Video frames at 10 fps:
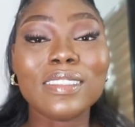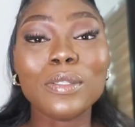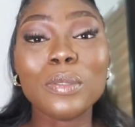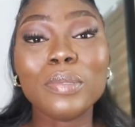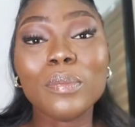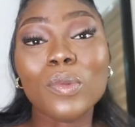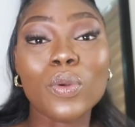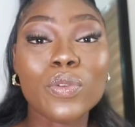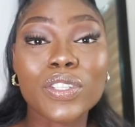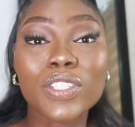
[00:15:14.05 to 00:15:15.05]
is going to be
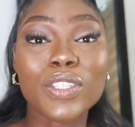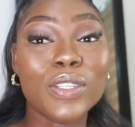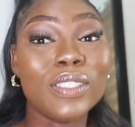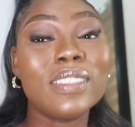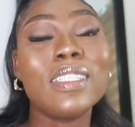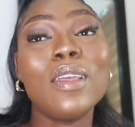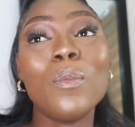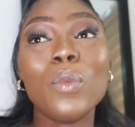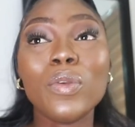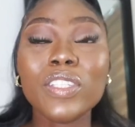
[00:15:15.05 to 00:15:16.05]
Mauritius.
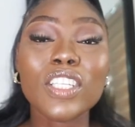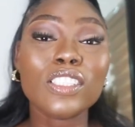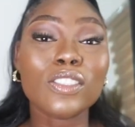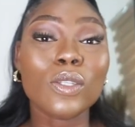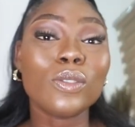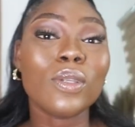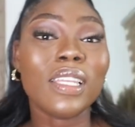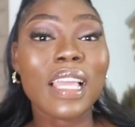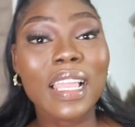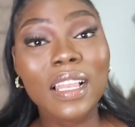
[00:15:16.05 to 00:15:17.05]
Mauritius is also
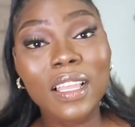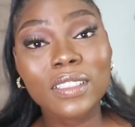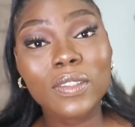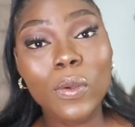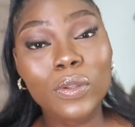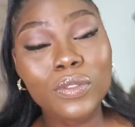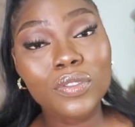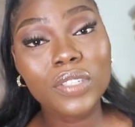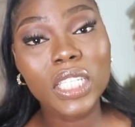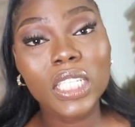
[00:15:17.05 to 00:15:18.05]
an island
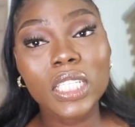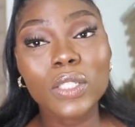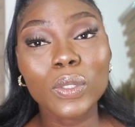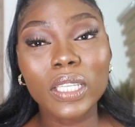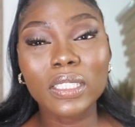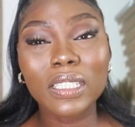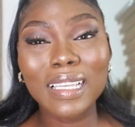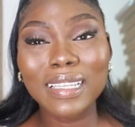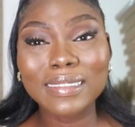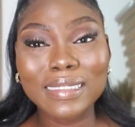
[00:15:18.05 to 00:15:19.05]
country
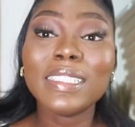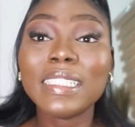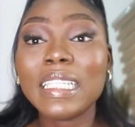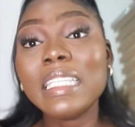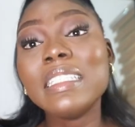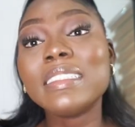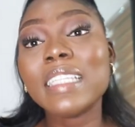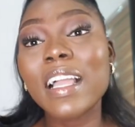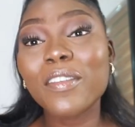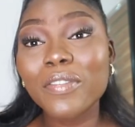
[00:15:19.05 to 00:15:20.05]
located in East
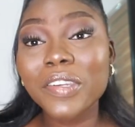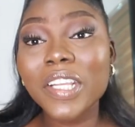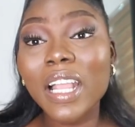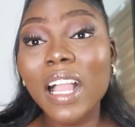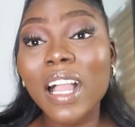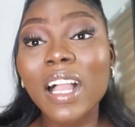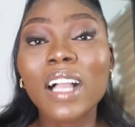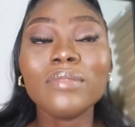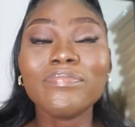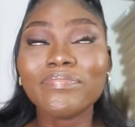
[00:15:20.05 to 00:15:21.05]
Africa